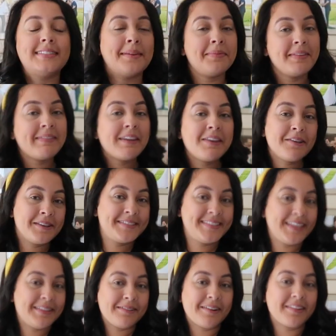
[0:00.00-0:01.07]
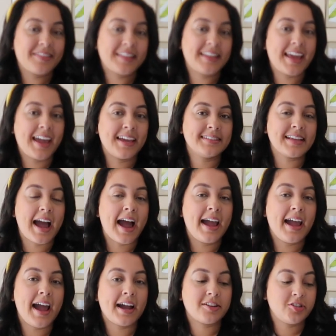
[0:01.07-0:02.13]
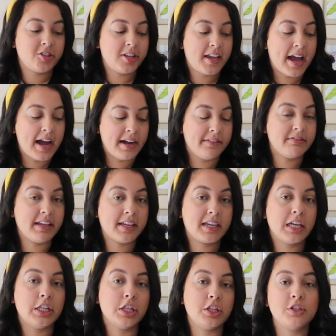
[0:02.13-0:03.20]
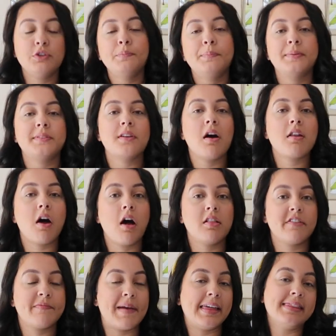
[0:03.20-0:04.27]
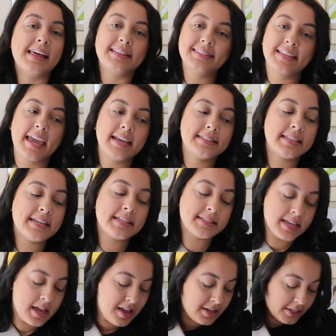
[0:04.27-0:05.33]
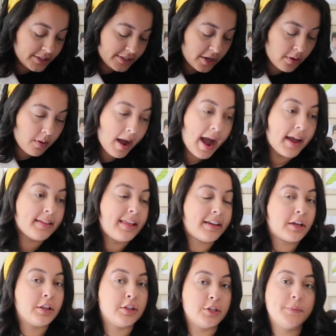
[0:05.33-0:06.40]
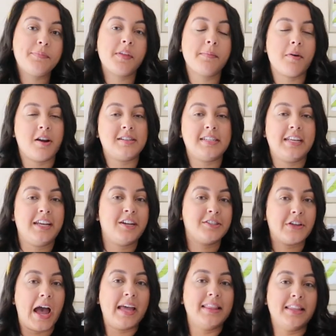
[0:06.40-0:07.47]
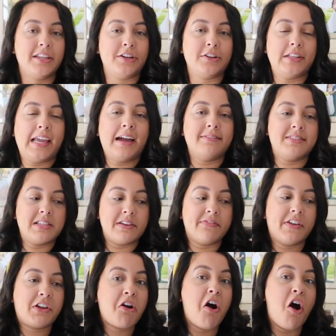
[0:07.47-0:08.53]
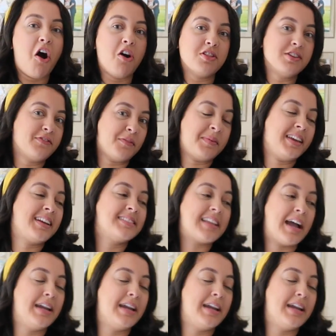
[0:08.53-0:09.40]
Something that you'll see throughout the day is I actually have like loops on all of my lens cases. So I like loop them onto here. So I literally have stuff like all over me because